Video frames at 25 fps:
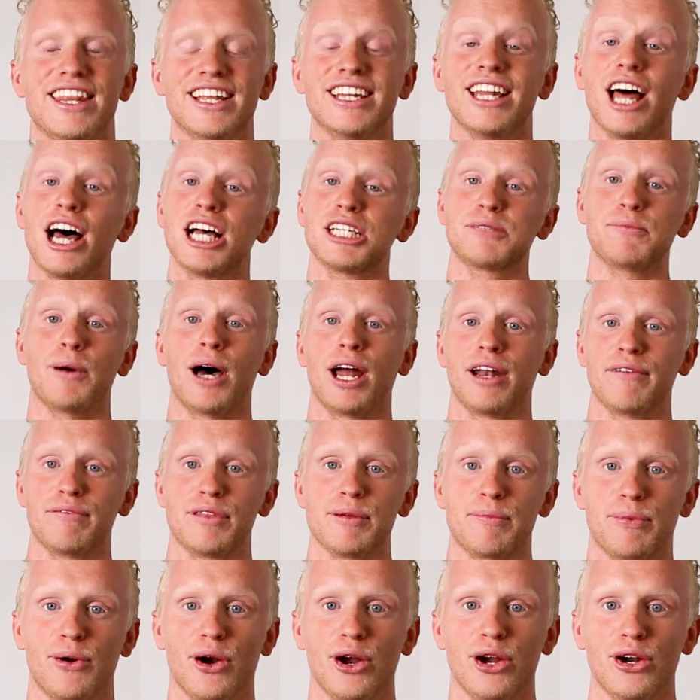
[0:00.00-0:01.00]
The last part of
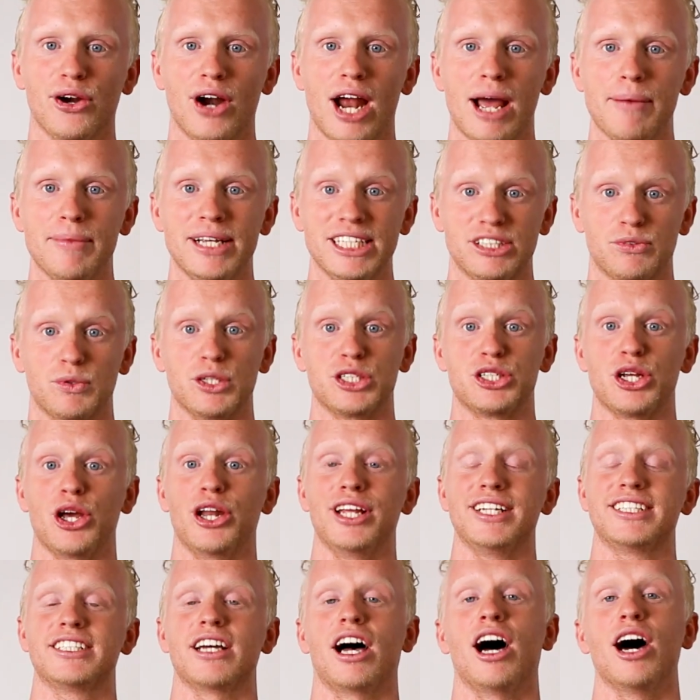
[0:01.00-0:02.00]
the program is
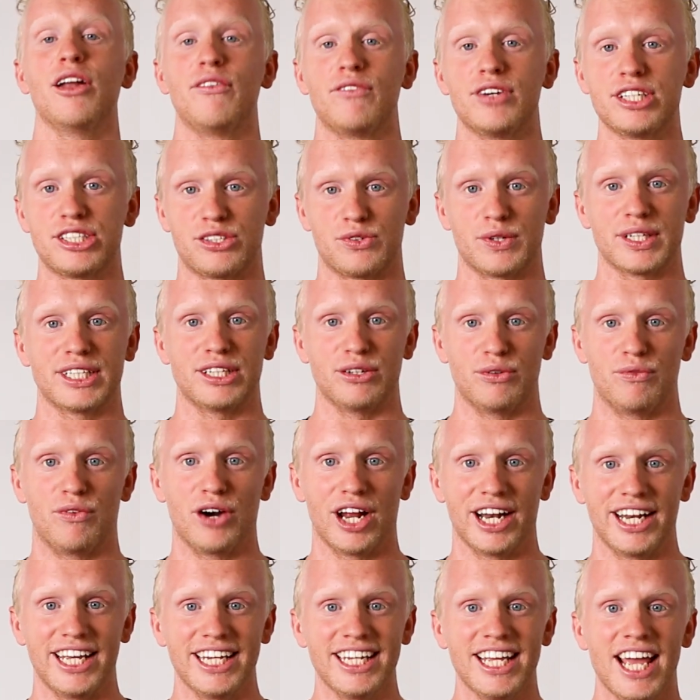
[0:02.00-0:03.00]
returning to unrestricted
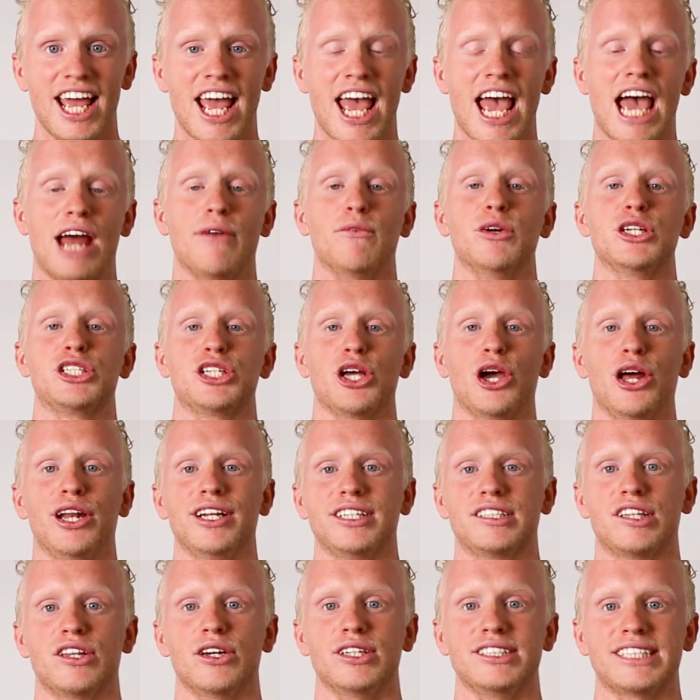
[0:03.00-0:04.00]
running and
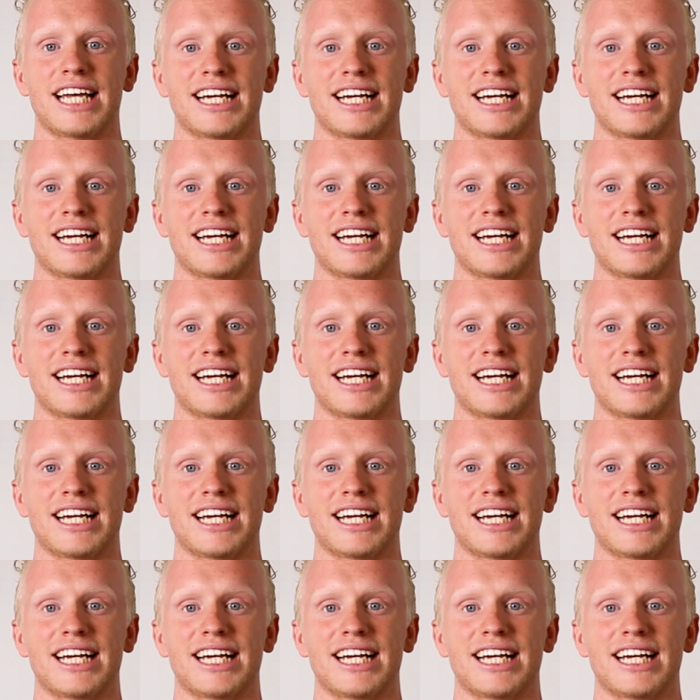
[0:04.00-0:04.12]
returning to those